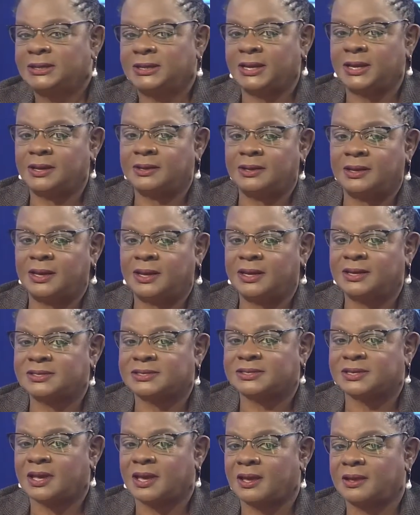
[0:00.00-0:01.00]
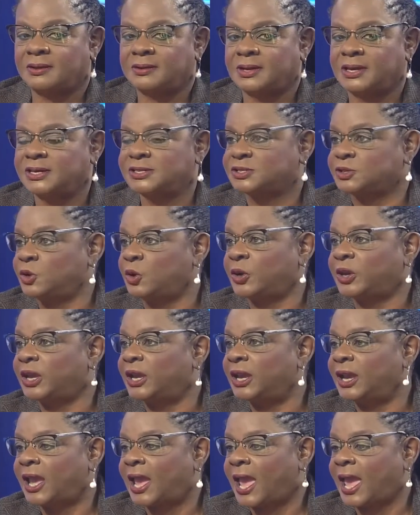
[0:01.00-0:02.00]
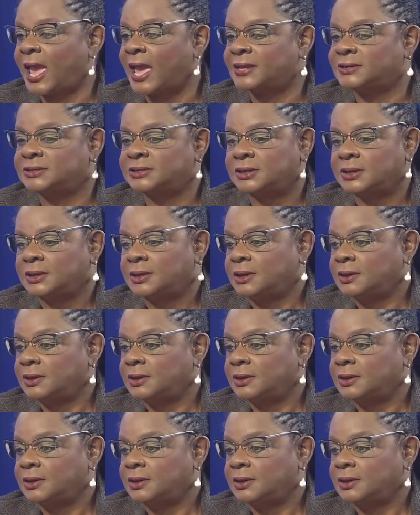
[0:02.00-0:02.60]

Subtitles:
then he's looking at,